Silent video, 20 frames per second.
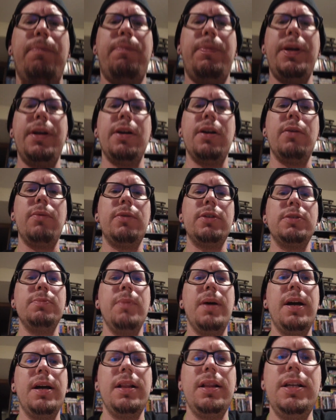beer was
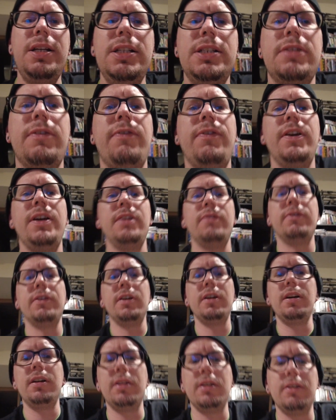my least
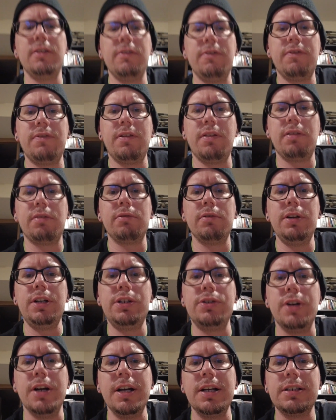favorite of the 3
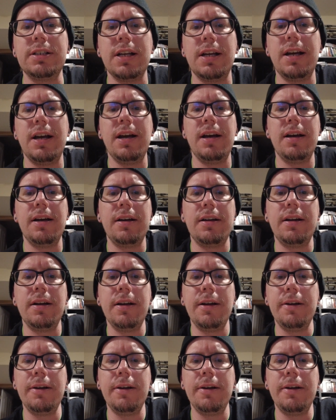drinks I had.